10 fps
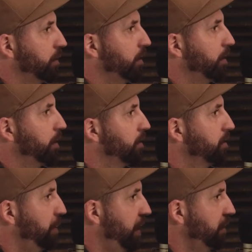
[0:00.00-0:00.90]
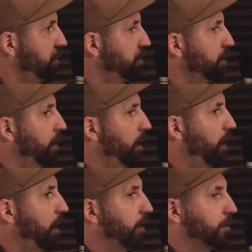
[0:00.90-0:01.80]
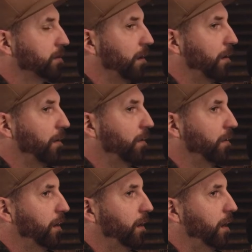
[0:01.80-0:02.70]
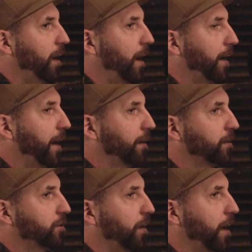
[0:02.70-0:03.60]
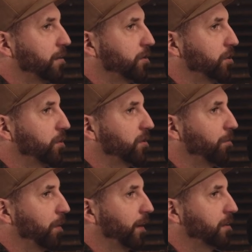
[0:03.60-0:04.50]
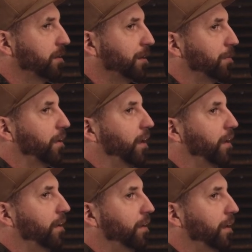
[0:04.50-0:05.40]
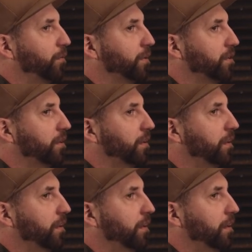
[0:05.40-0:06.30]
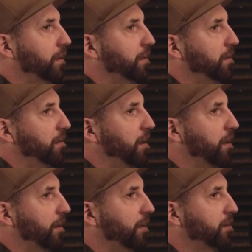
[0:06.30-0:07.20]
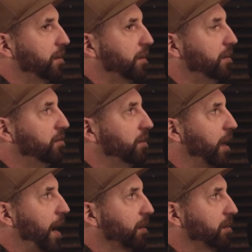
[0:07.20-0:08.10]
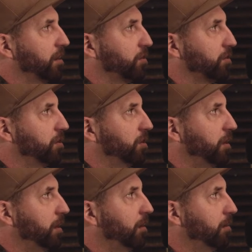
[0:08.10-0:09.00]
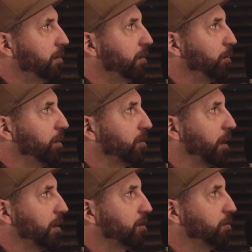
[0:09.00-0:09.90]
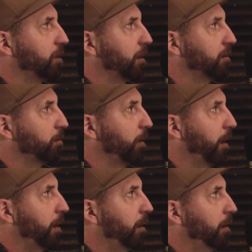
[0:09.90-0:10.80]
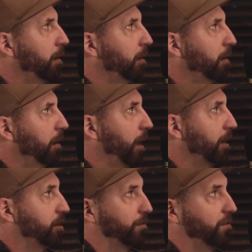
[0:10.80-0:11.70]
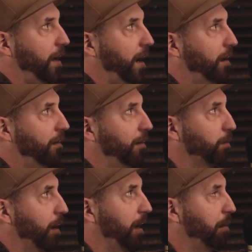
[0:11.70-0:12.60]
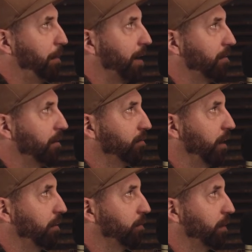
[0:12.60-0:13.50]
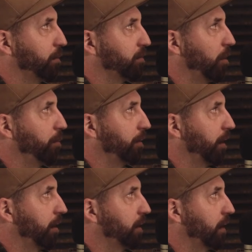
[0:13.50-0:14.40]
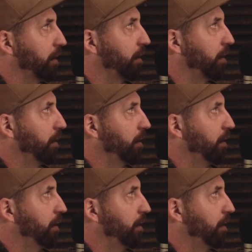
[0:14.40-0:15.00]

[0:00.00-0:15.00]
mm -hmm. in the space, mm -hmm. and so I kind of just tried to choose somewhere that seems like it was at least easy to access or see and wasn't like too tucked away. And I chose that. And then when I came back to the event, when it was open like a day later,